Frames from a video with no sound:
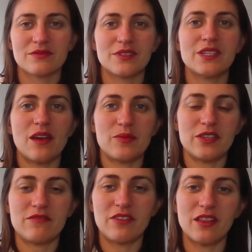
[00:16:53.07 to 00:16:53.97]
Tapping the
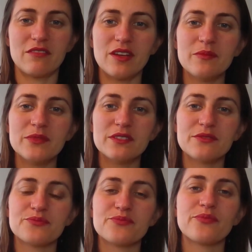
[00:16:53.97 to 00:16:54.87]
front of the ribs.
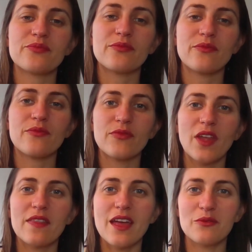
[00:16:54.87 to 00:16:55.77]

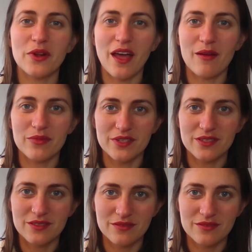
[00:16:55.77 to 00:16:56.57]
And then what happened?